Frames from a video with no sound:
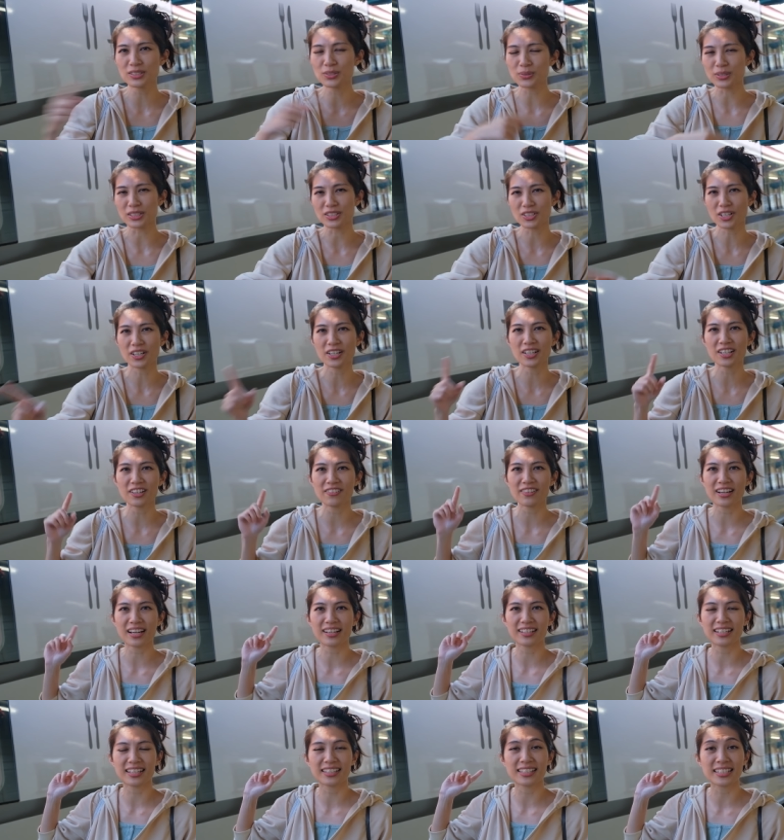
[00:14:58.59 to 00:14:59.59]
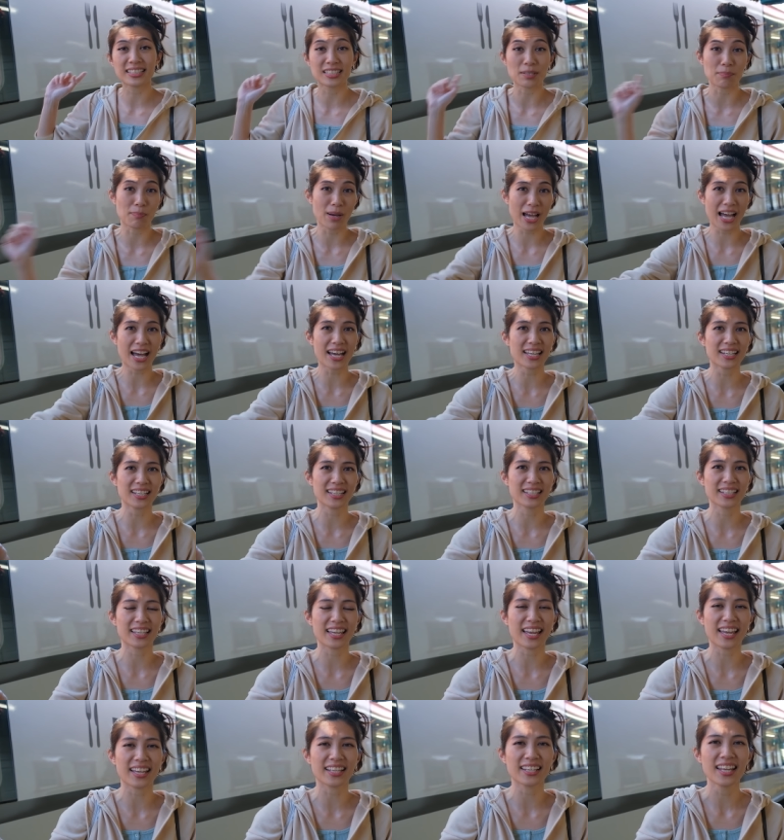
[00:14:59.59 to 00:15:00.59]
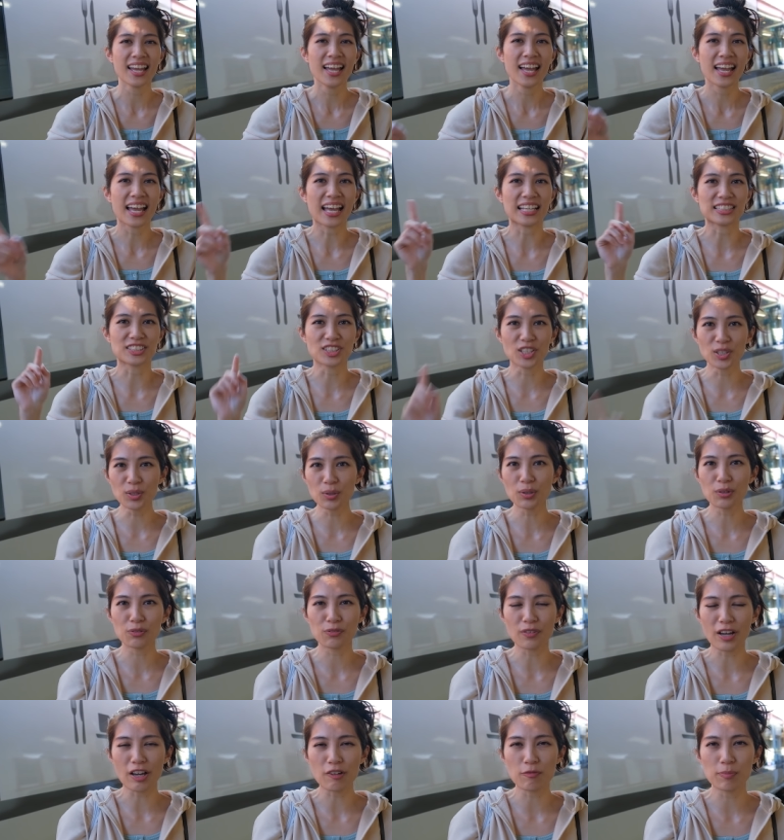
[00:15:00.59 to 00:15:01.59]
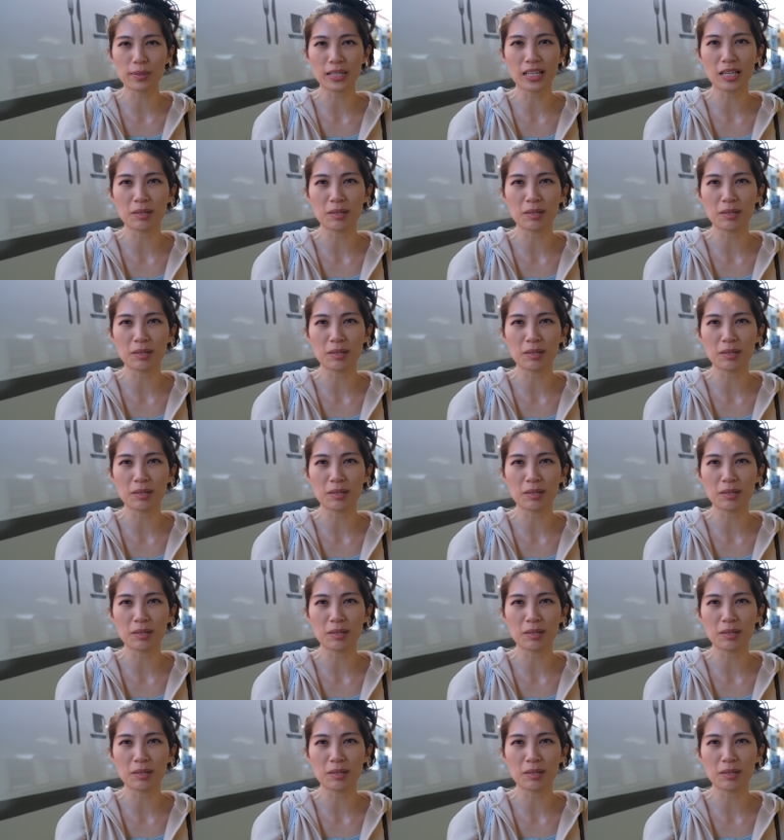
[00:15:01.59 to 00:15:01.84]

do a turnaround and then depart again at two oh five p